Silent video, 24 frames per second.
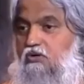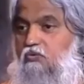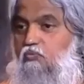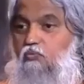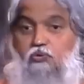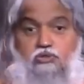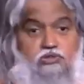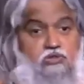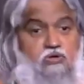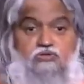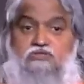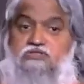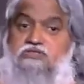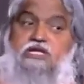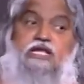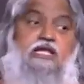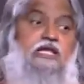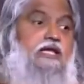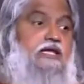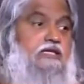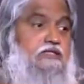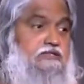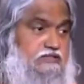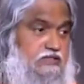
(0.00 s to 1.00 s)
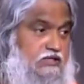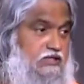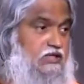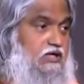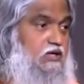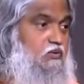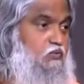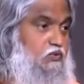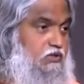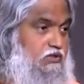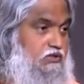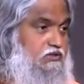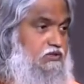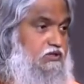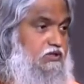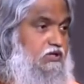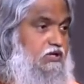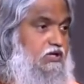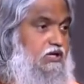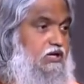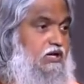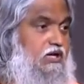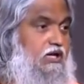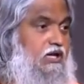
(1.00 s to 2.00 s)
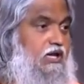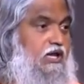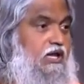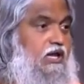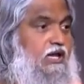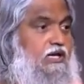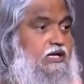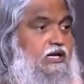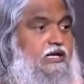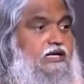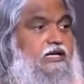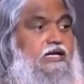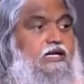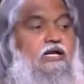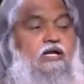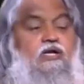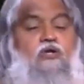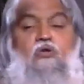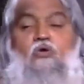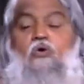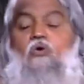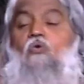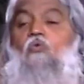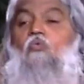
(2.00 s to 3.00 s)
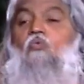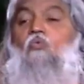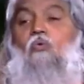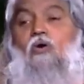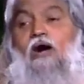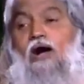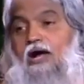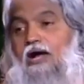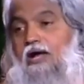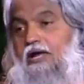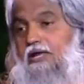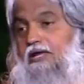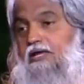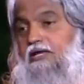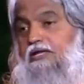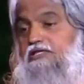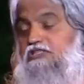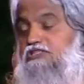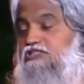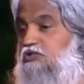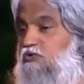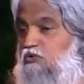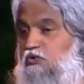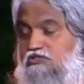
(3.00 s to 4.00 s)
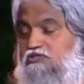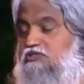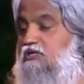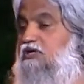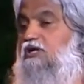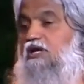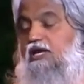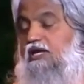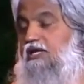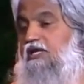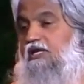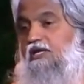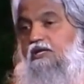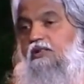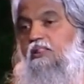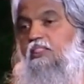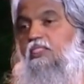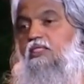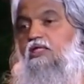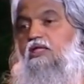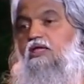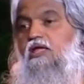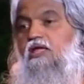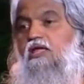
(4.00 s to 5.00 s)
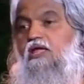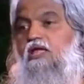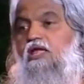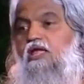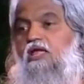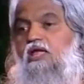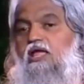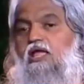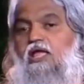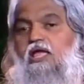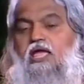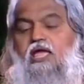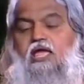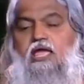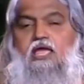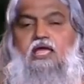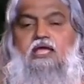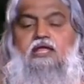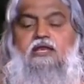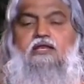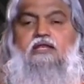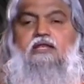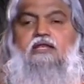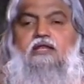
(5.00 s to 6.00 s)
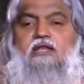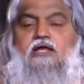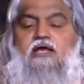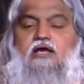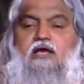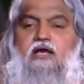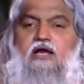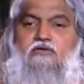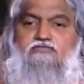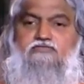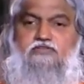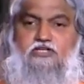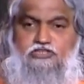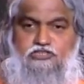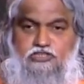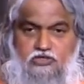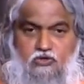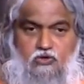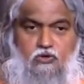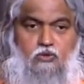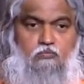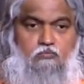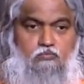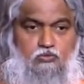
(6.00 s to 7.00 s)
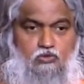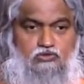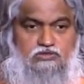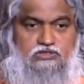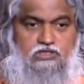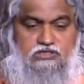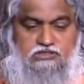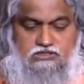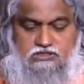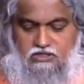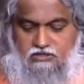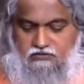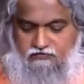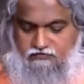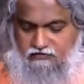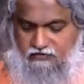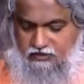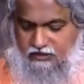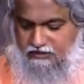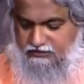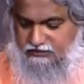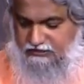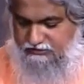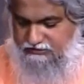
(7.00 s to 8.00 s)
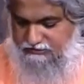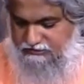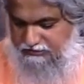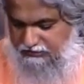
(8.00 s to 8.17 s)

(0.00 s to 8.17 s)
without saying a single word. And I didn't know why she was crying. And after she composed herself, I just